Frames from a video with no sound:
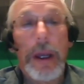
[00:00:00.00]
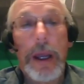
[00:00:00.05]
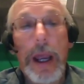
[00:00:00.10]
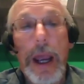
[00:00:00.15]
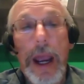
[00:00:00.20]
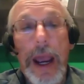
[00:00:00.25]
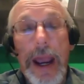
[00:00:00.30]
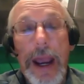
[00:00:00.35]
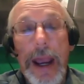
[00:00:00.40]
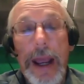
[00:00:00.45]

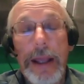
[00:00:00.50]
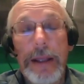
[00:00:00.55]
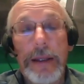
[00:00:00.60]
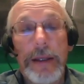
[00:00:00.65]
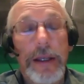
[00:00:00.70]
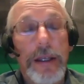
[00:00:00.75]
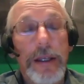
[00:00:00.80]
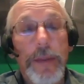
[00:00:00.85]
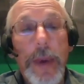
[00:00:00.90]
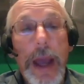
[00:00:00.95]
and
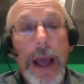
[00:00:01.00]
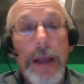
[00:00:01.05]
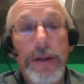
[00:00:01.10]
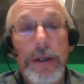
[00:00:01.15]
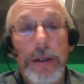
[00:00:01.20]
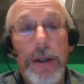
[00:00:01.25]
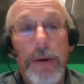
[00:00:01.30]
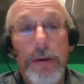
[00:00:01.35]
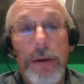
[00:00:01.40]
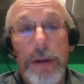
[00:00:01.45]
dispatch
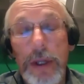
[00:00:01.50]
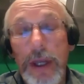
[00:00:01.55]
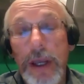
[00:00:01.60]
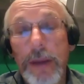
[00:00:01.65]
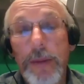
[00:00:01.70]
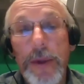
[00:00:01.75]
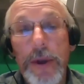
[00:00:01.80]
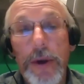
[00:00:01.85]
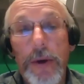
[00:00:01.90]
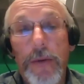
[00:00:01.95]
a local
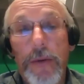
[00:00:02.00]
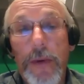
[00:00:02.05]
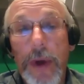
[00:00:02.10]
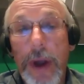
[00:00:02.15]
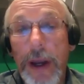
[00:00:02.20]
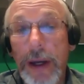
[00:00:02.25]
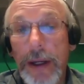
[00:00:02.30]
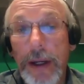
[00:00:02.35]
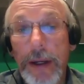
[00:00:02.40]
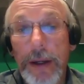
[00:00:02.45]
team to go
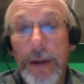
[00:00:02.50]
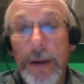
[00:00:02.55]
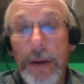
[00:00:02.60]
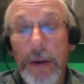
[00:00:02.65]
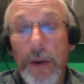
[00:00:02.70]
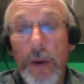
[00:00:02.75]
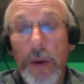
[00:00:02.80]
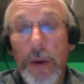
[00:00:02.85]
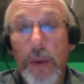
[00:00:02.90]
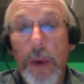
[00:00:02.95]
find it
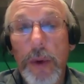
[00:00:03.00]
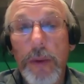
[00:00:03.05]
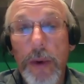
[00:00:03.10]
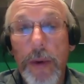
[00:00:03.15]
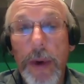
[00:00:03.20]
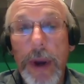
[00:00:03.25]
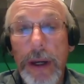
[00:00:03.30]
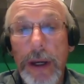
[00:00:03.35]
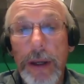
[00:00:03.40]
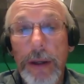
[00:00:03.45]
when we're
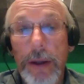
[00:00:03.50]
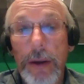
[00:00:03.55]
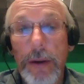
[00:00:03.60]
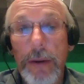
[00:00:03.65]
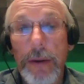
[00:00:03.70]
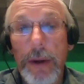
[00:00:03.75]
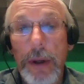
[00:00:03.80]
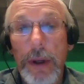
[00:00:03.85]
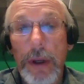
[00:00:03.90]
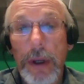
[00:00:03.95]
ready
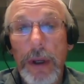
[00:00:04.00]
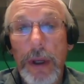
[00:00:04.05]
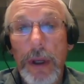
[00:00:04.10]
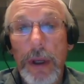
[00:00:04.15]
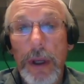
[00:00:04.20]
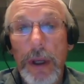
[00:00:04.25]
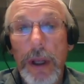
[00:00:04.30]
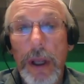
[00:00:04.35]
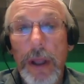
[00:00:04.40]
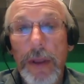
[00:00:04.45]
to.
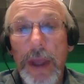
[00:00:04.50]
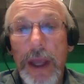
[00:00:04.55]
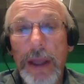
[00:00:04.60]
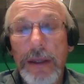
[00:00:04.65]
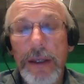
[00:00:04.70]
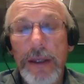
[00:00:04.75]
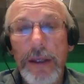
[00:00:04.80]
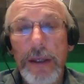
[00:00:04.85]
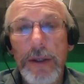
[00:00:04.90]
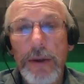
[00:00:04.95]

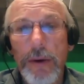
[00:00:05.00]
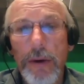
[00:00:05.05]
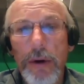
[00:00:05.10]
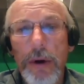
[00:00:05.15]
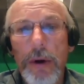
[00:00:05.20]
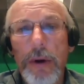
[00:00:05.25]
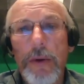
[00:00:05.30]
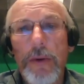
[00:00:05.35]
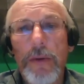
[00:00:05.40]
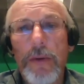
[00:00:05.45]
That's the
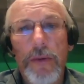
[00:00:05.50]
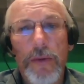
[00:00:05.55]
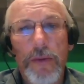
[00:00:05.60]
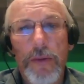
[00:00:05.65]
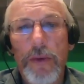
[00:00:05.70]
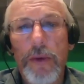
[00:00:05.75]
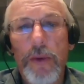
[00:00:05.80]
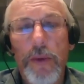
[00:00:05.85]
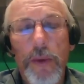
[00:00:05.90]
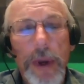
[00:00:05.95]
sort
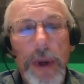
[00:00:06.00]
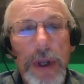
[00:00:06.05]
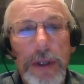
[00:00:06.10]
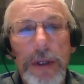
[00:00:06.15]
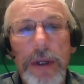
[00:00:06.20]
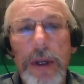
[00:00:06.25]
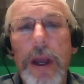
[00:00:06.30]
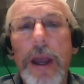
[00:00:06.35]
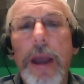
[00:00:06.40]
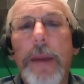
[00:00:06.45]
of
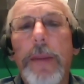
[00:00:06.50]
real-time,